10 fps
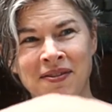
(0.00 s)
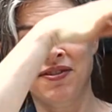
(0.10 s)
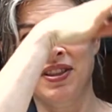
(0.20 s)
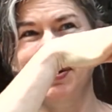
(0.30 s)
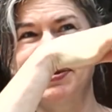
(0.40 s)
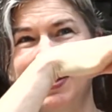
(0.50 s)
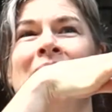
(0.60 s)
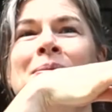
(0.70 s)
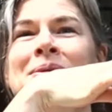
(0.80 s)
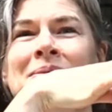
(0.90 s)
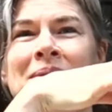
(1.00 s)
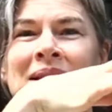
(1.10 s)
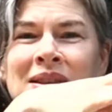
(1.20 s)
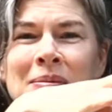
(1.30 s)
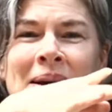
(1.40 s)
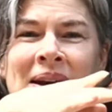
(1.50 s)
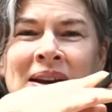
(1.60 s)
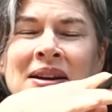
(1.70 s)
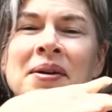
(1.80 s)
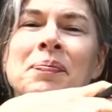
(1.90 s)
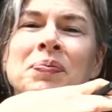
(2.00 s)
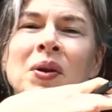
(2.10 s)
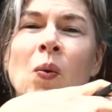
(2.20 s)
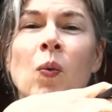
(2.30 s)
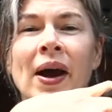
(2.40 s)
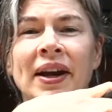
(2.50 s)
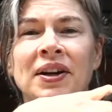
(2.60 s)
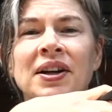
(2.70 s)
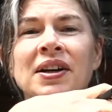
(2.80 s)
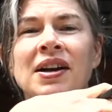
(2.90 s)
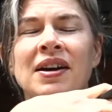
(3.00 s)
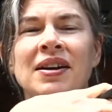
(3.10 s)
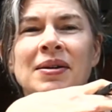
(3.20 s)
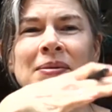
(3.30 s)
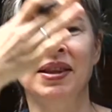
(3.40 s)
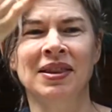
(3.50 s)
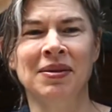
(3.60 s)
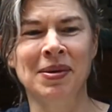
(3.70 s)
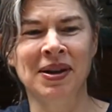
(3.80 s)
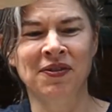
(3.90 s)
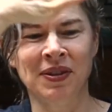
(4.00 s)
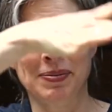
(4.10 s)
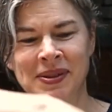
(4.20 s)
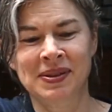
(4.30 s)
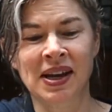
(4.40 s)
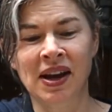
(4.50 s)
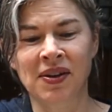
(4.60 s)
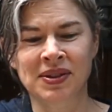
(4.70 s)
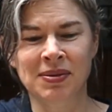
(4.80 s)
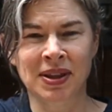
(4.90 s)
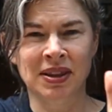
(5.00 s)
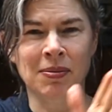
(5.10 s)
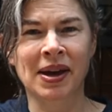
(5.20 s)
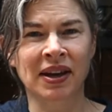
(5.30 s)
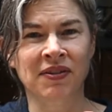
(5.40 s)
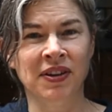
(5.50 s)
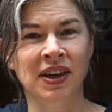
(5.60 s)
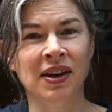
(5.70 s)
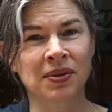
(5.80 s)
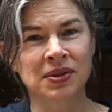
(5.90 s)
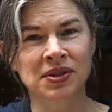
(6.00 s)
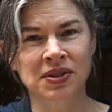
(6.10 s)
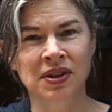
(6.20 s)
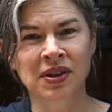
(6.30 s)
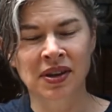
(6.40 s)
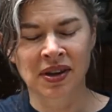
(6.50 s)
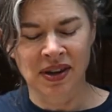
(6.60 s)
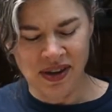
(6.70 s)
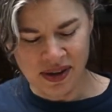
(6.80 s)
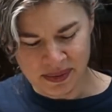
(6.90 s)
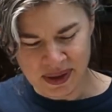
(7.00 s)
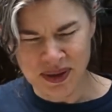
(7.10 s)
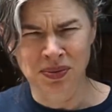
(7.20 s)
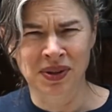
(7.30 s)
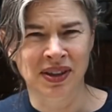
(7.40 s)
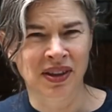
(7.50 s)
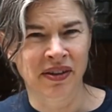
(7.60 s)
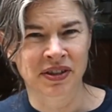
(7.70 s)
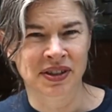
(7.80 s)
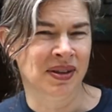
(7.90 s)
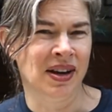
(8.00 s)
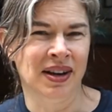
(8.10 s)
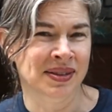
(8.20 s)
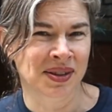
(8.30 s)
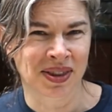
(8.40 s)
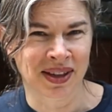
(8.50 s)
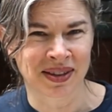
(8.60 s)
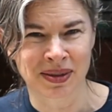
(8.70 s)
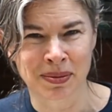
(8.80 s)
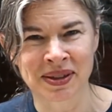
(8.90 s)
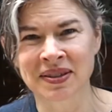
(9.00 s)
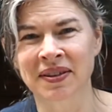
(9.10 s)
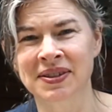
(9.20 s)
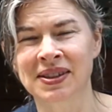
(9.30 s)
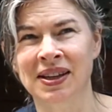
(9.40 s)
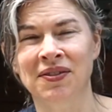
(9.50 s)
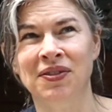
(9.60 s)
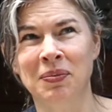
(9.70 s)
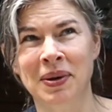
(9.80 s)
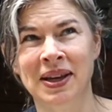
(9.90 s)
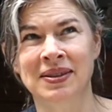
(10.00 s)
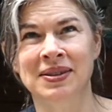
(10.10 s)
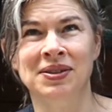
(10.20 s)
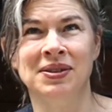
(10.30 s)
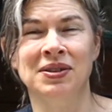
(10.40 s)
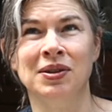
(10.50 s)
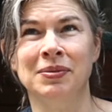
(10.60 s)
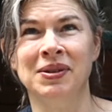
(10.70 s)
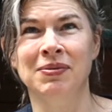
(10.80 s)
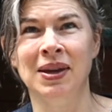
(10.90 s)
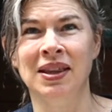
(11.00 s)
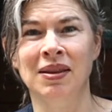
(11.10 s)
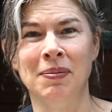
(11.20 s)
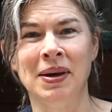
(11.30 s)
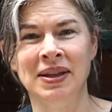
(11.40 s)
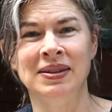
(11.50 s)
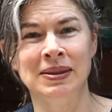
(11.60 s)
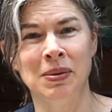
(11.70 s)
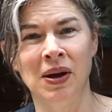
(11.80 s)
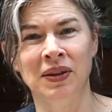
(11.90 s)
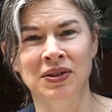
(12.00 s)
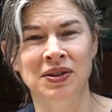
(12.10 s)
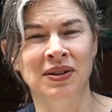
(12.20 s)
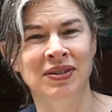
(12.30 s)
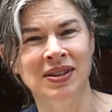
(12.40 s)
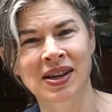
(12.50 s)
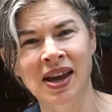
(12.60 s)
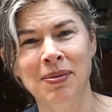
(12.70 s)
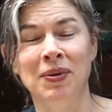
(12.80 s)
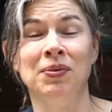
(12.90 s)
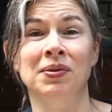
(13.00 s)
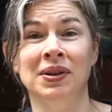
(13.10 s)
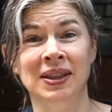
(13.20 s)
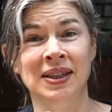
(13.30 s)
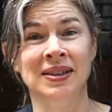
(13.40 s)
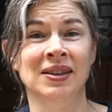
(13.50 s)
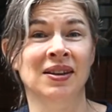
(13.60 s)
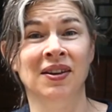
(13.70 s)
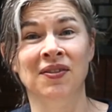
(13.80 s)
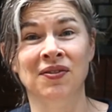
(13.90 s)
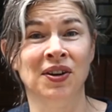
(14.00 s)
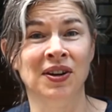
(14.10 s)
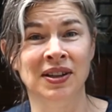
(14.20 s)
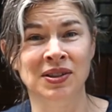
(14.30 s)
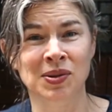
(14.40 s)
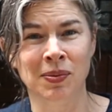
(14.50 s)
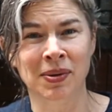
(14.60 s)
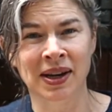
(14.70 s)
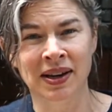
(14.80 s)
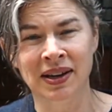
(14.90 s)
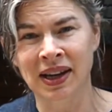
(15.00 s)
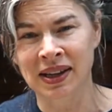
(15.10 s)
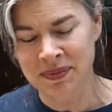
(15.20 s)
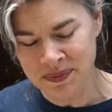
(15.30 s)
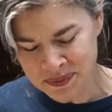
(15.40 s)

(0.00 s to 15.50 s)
flips up to make the bed wider, and the bed flips down to make the back of a couch. It's a really clever design. I still think it's the best I've seen for beds, just in terms of making the bed smaller during the day, but really easy to convert into a bed at night.